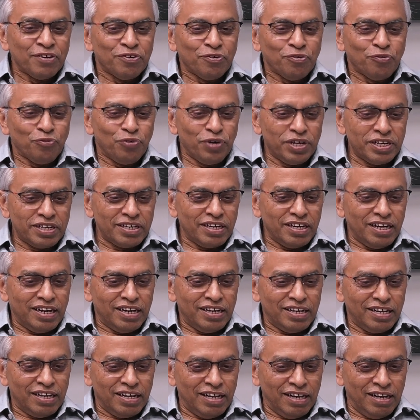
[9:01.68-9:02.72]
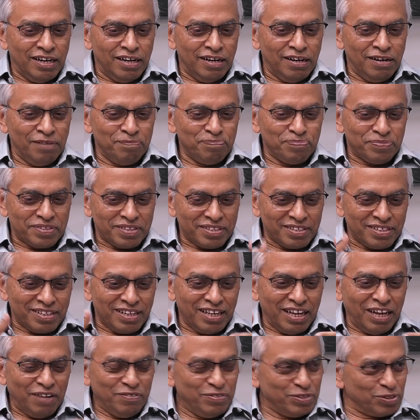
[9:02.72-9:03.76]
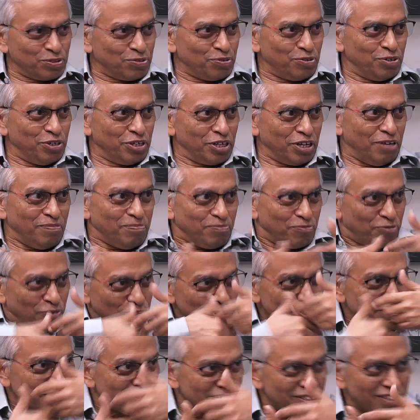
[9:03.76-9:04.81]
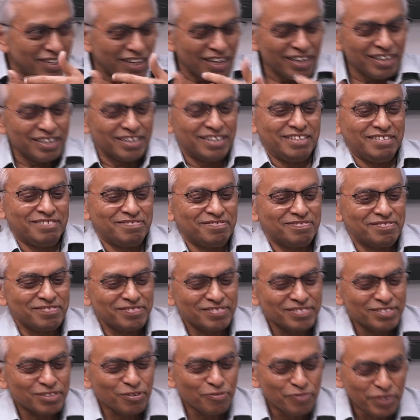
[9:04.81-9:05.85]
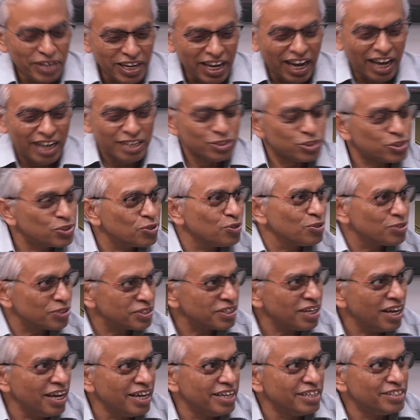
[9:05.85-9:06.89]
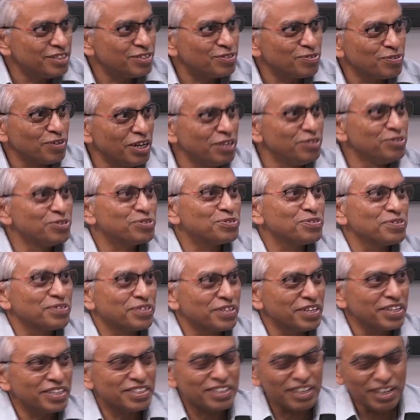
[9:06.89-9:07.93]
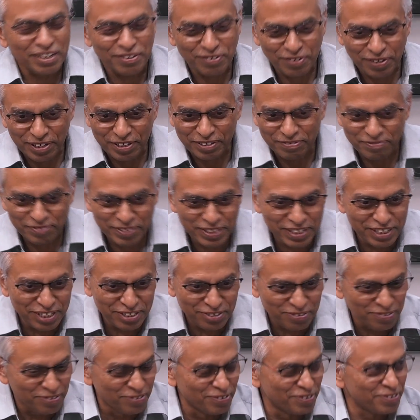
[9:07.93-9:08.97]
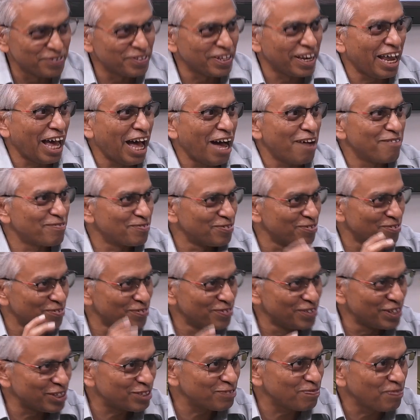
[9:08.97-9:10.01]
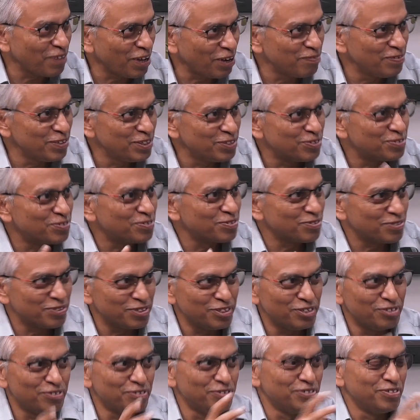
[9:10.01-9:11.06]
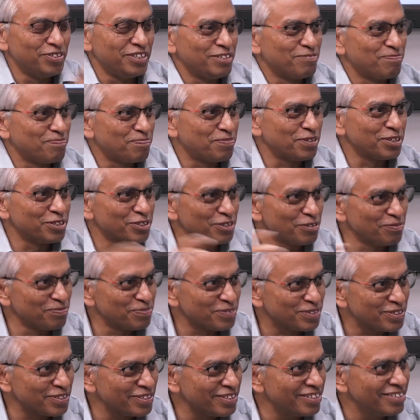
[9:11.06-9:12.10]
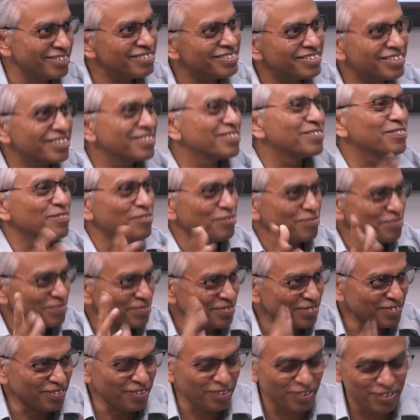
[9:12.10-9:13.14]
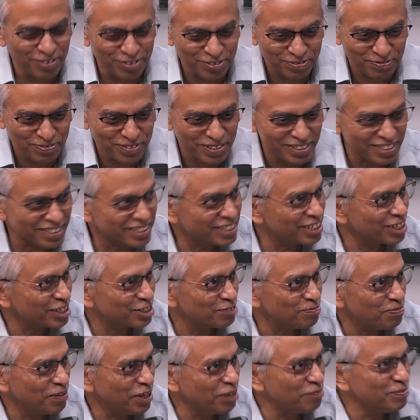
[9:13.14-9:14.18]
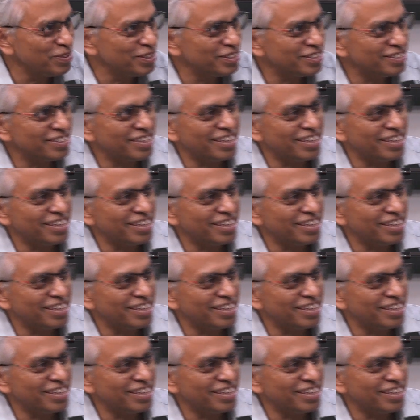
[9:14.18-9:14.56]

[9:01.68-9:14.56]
When I was growing up, the way I saw science, I used to think that, okay, we need to go to the lab to do experiments to see, you need prisms, all those physics experiments,